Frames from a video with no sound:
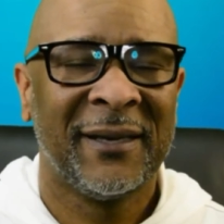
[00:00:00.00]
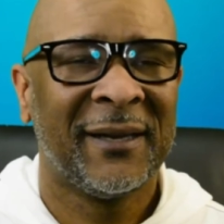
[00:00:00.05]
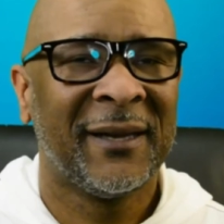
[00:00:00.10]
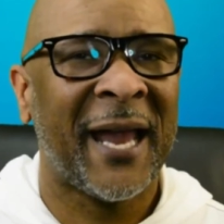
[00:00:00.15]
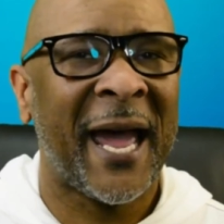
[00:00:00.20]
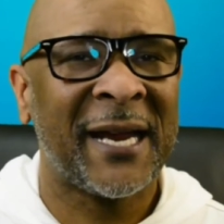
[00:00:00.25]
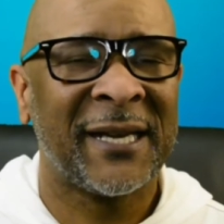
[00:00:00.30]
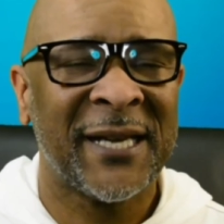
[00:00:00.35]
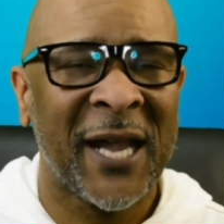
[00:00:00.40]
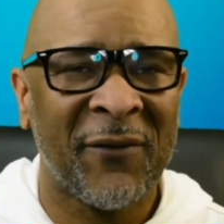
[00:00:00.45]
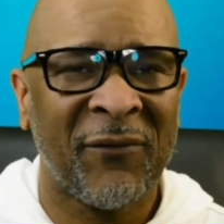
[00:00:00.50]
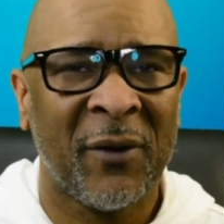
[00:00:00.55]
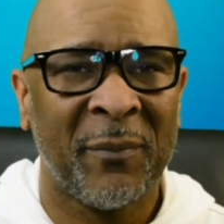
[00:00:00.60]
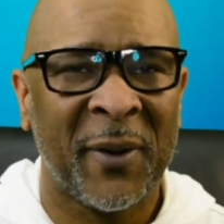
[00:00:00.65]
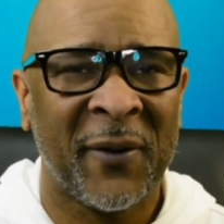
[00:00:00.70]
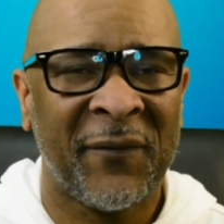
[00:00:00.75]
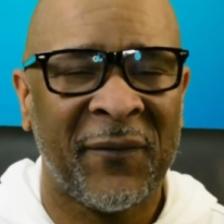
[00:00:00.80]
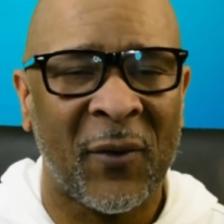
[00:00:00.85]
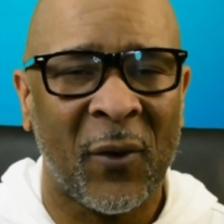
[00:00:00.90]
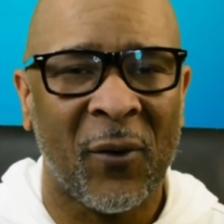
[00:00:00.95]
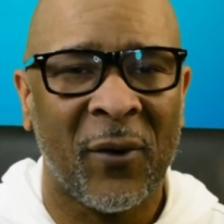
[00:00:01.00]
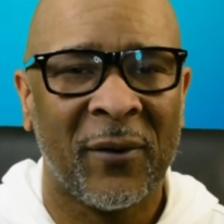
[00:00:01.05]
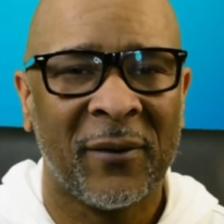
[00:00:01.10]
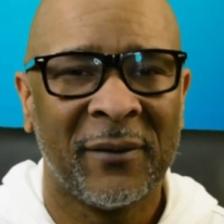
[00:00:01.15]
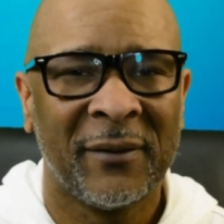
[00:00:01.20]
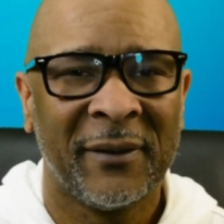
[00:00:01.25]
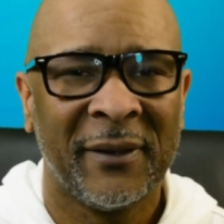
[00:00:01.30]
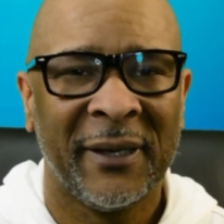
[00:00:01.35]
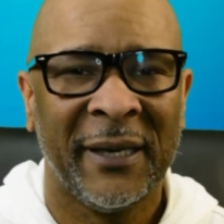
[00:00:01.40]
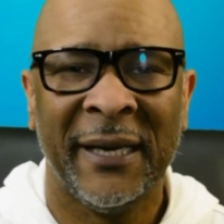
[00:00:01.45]
like never before.
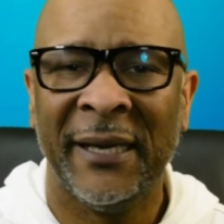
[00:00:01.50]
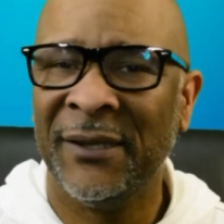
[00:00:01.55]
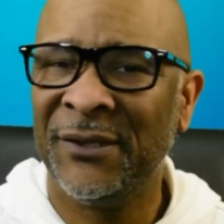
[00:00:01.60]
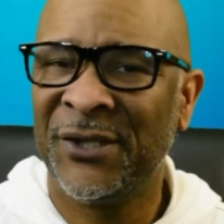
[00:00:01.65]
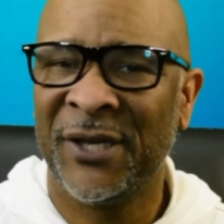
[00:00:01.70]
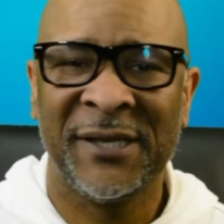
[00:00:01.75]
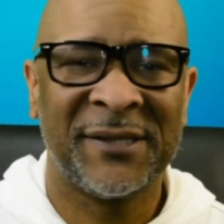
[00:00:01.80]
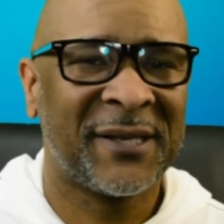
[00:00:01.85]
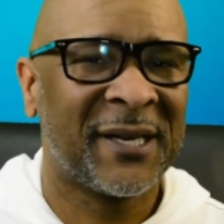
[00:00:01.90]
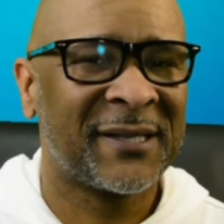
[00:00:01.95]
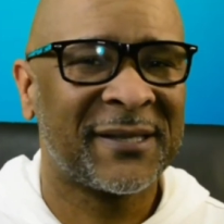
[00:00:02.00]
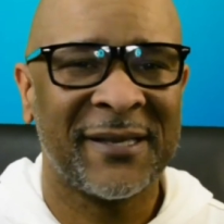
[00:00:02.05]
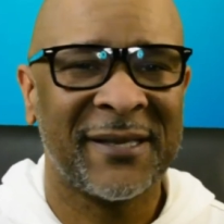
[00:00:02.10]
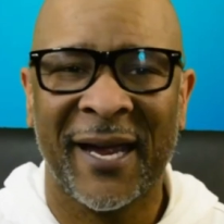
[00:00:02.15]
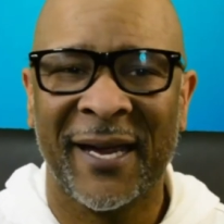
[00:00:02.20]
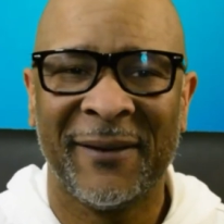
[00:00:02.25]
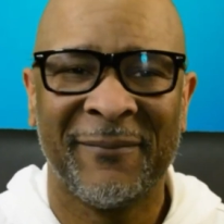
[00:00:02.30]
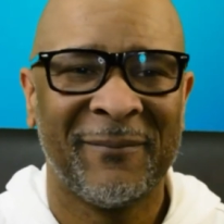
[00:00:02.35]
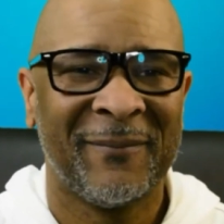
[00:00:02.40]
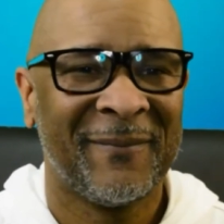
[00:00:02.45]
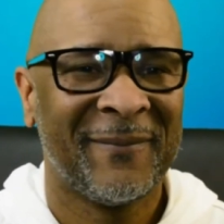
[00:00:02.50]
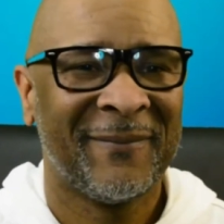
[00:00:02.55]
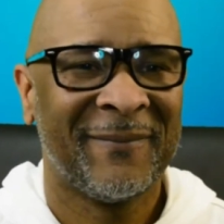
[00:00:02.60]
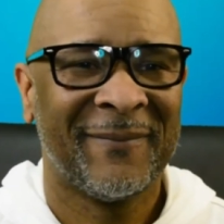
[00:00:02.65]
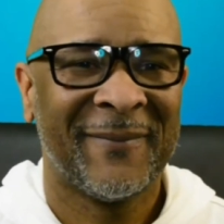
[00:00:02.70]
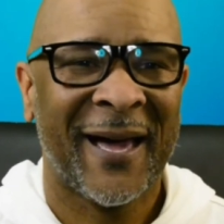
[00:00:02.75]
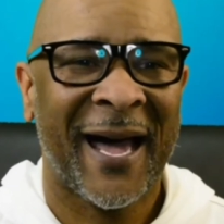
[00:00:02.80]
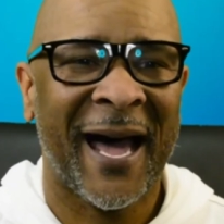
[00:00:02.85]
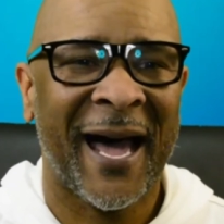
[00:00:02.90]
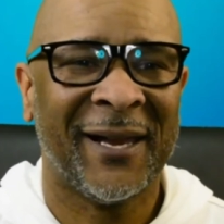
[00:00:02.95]
In Jesus'
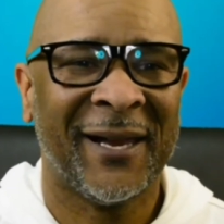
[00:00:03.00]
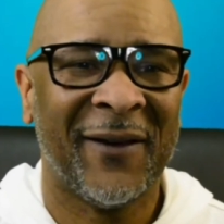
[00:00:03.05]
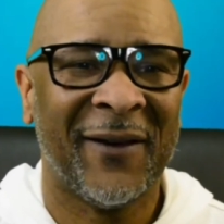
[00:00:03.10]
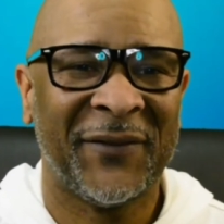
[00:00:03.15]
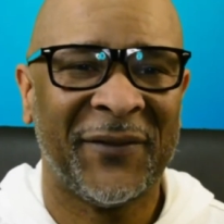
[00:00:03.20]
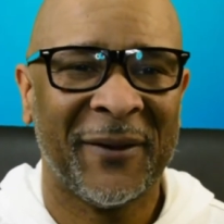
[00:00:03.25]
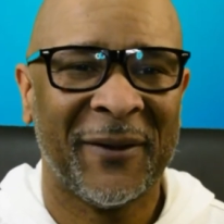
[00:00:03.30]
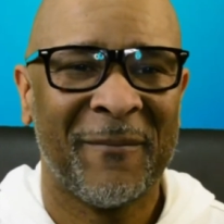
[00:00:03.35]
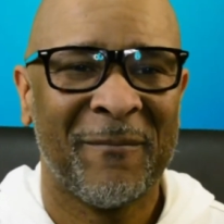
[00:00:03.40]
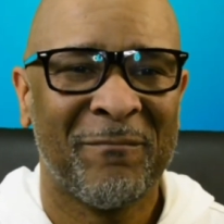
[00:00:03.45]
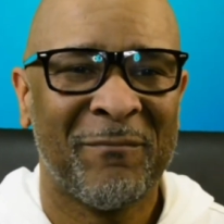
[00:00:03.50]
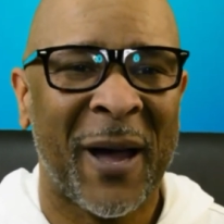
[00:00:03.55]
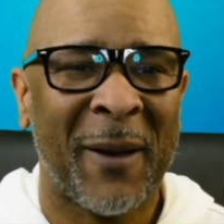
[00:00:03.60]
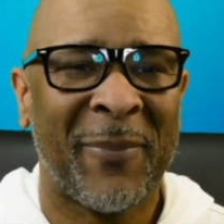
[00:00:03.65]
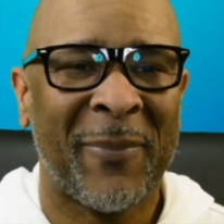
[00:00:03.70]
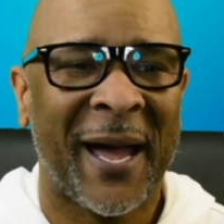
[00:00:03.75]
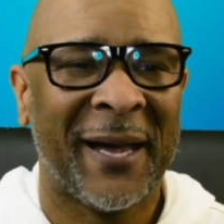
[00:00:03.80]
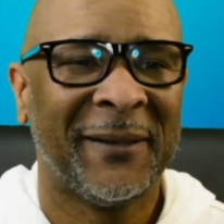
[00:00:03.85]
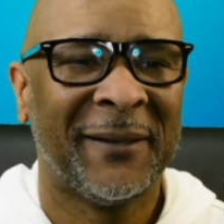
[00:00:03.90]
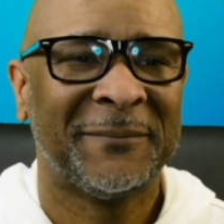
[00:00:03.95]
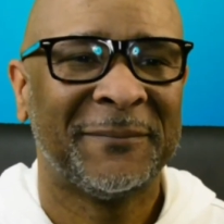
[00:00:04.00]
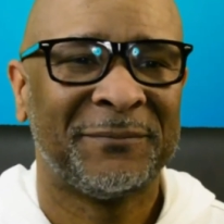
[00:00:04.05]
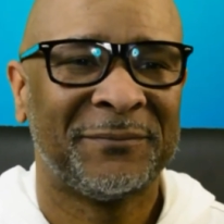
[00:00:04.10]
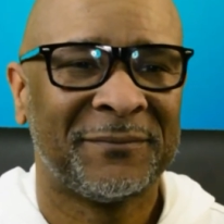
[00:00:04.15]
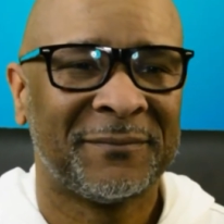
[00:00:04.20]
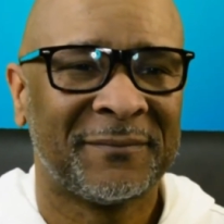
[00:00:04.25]
name, I love you. Bye-bye.